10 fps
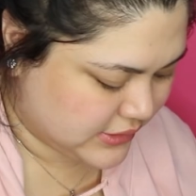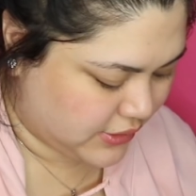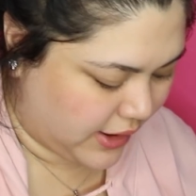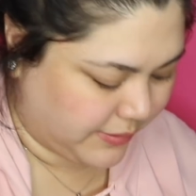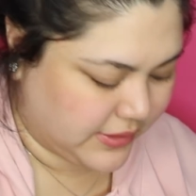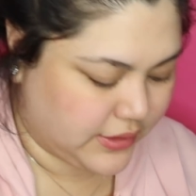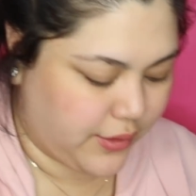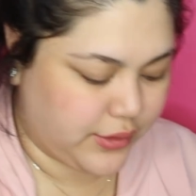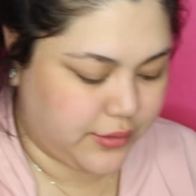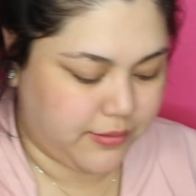So I'm just
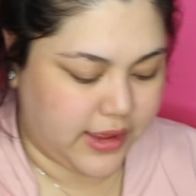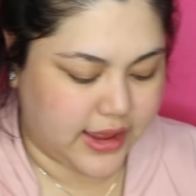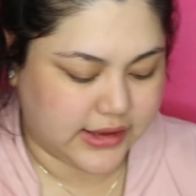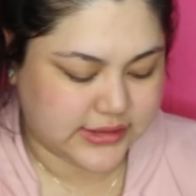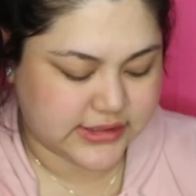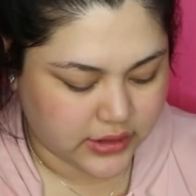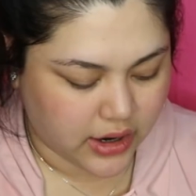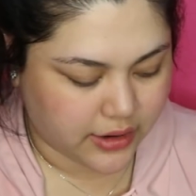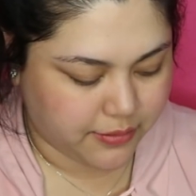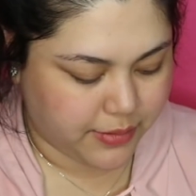going to mix
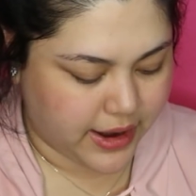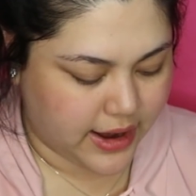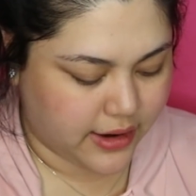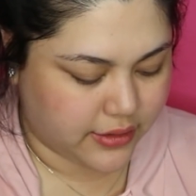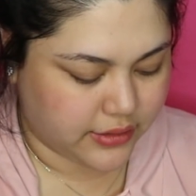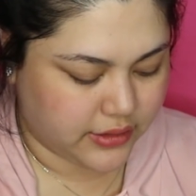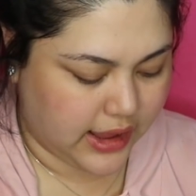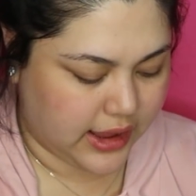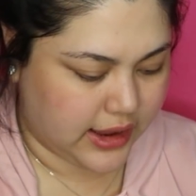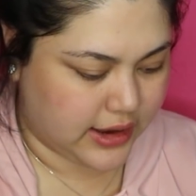dark brown
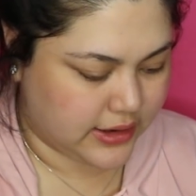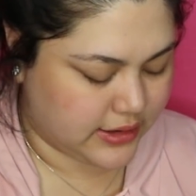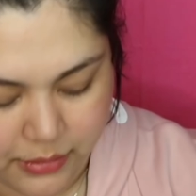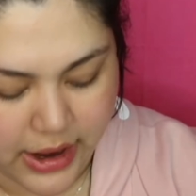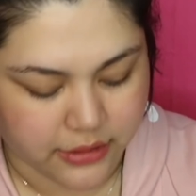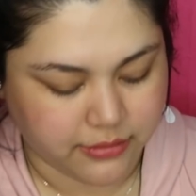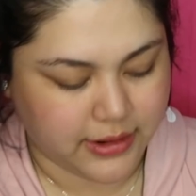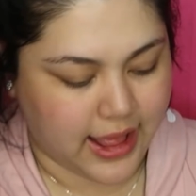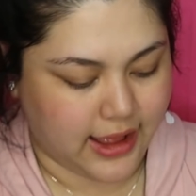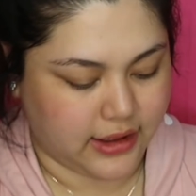and brown
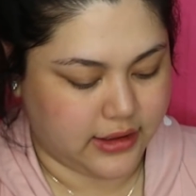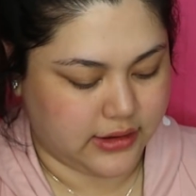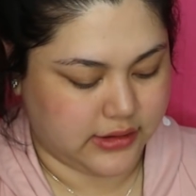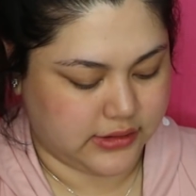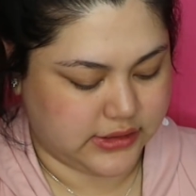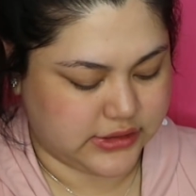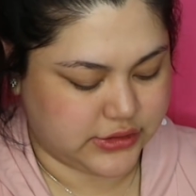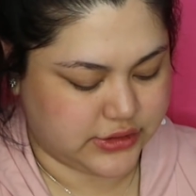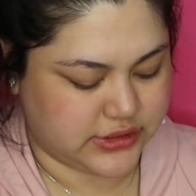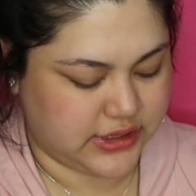black just
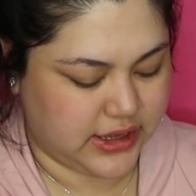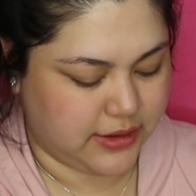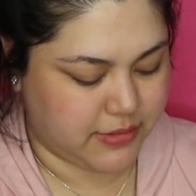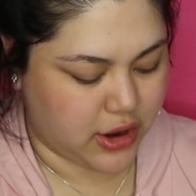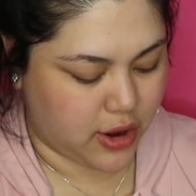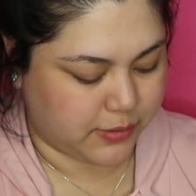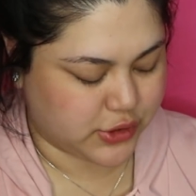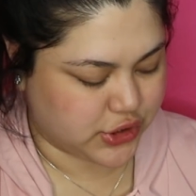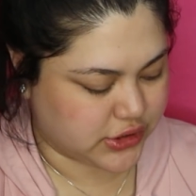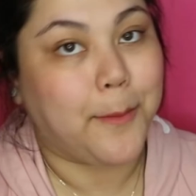to see my
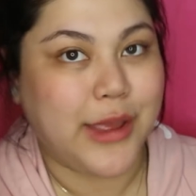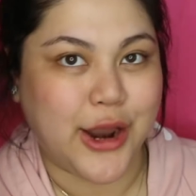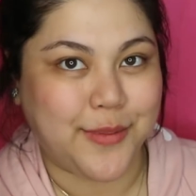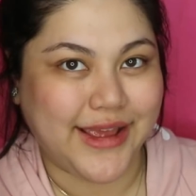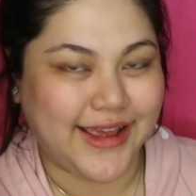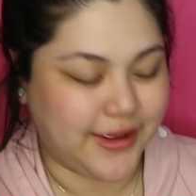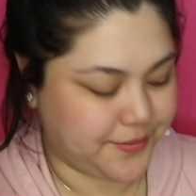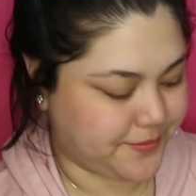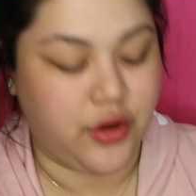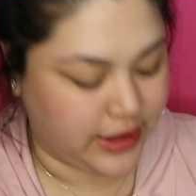option. BRB.
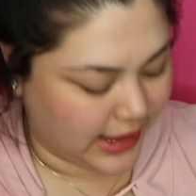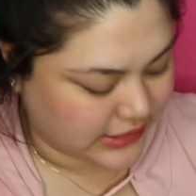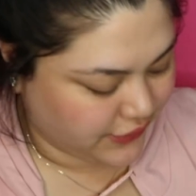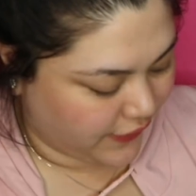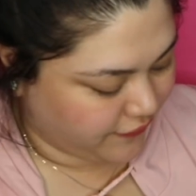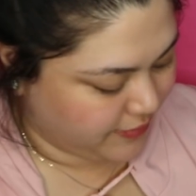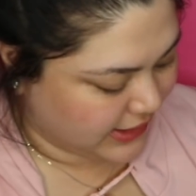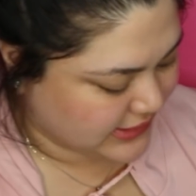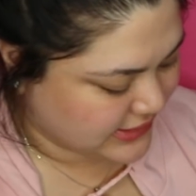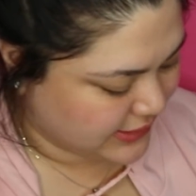Okay, so I've
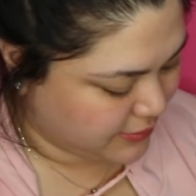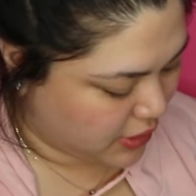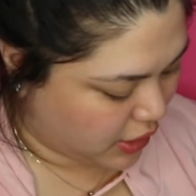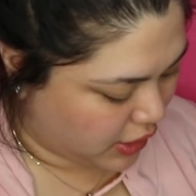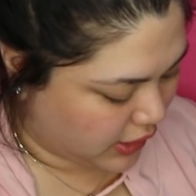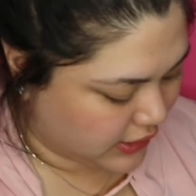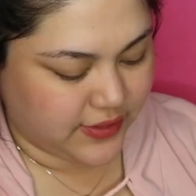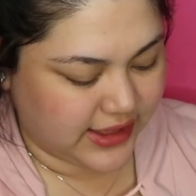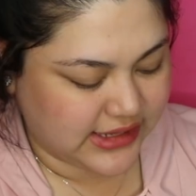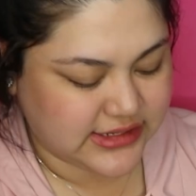mixed them all.
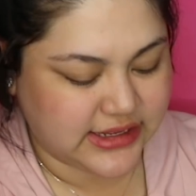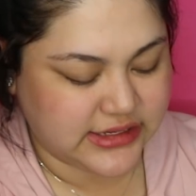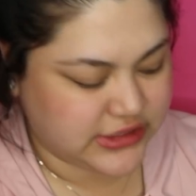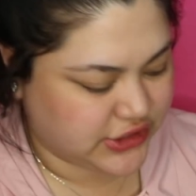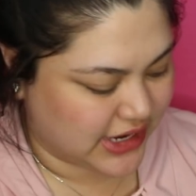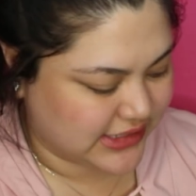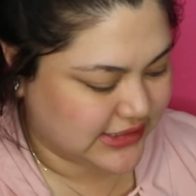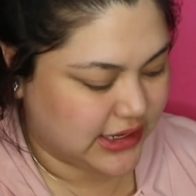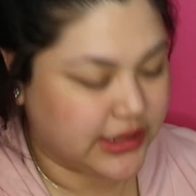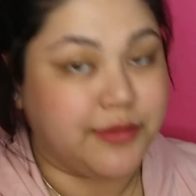This is
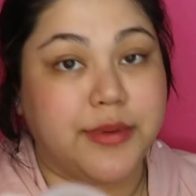chestnut